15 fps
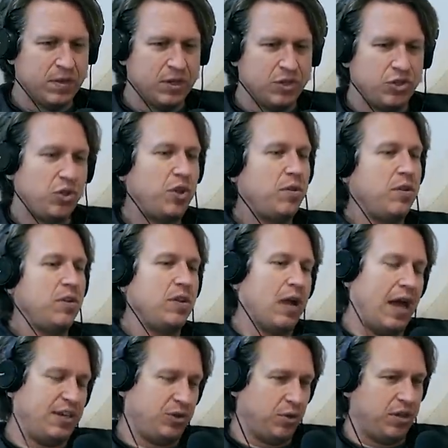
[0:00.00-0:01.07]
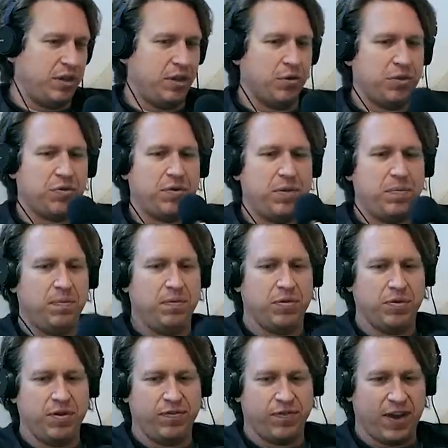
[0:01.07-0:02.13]
so I told you there were three
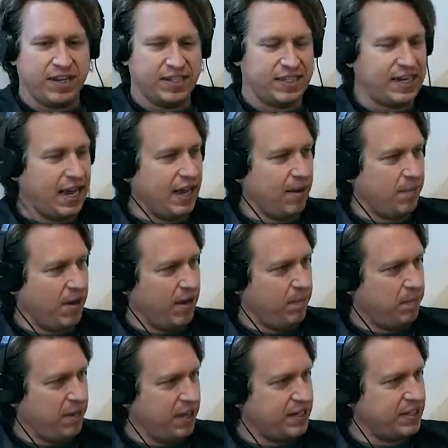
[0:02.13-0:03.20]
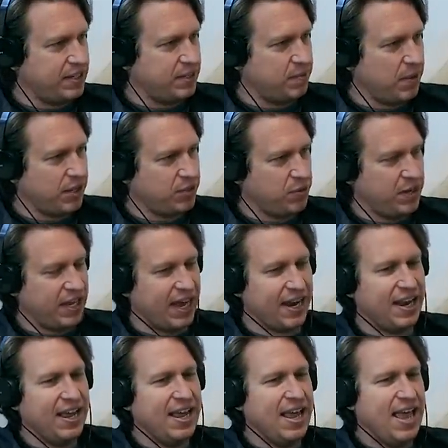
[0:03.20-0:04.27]
friends staying at my place this past
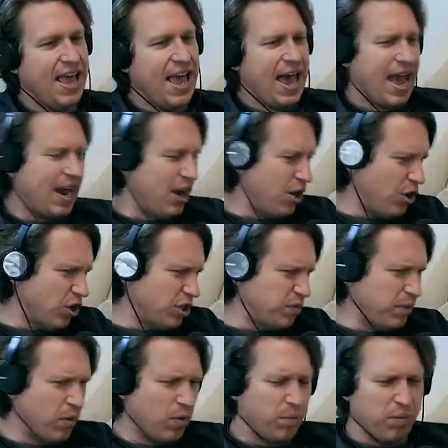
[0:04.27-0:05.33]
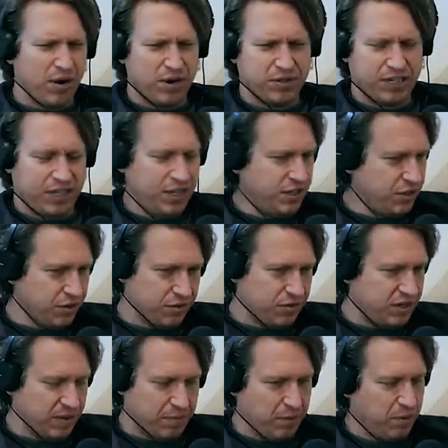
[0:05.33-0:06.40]
weekend, and it occurred to me at one point, I was like, these are
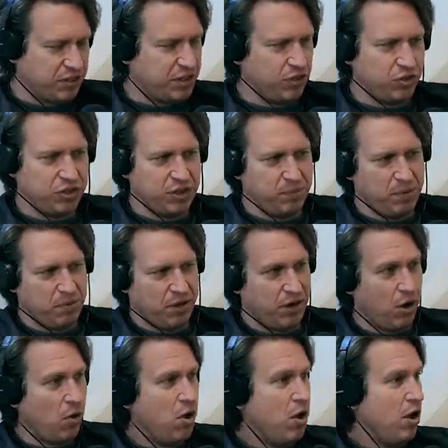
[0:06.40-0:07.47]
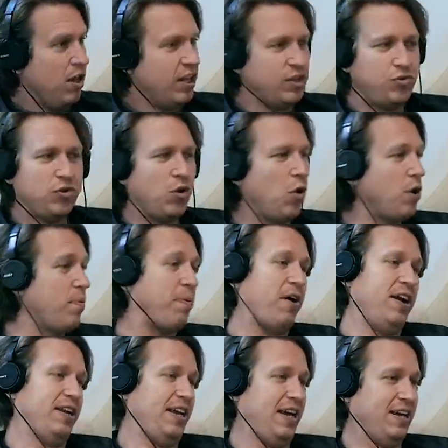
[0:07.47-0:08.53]
some of the most interesting people I know. Let's record a
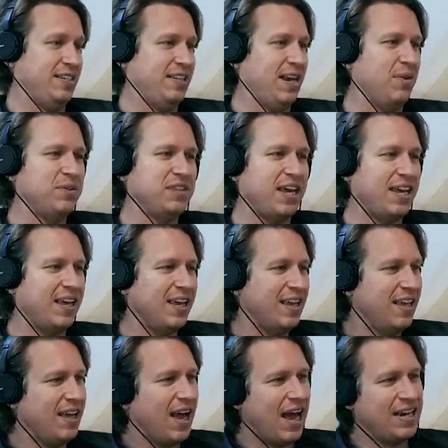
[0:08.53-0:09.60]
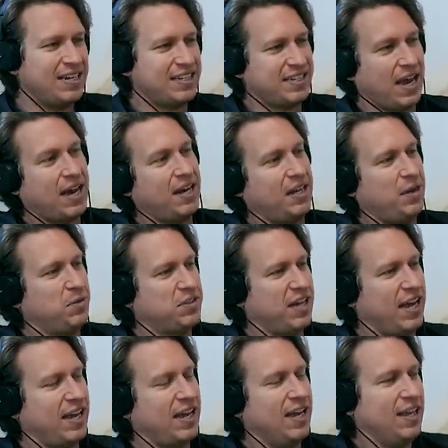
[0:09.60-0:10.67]
podcast. And I was like, I decidedly was
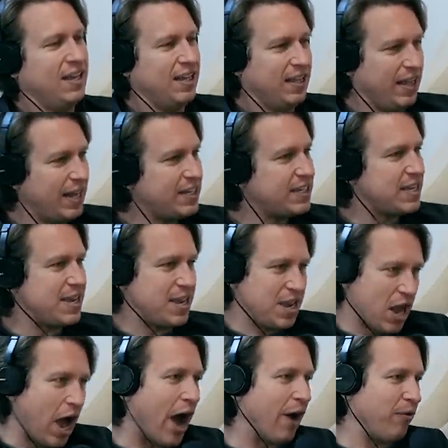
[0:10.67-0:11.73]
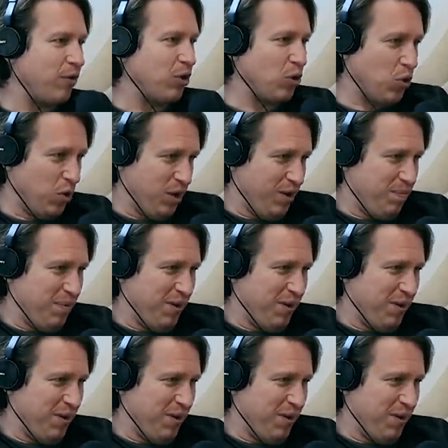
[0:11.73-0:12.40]
like, let's not record a